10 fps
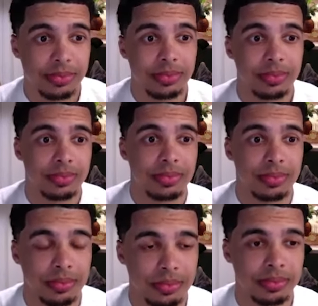
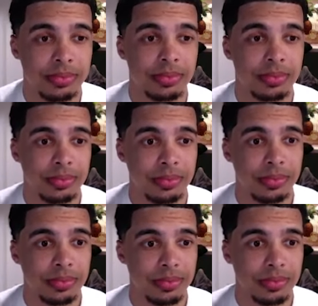
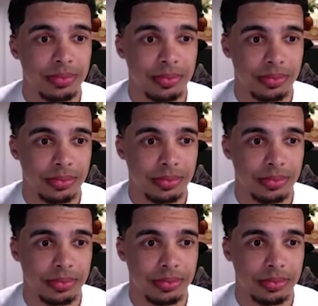
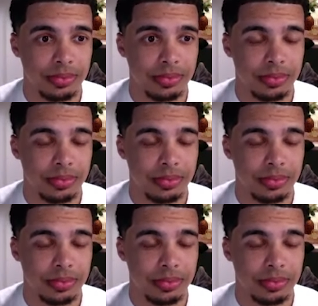No words are spoken by the person on screen.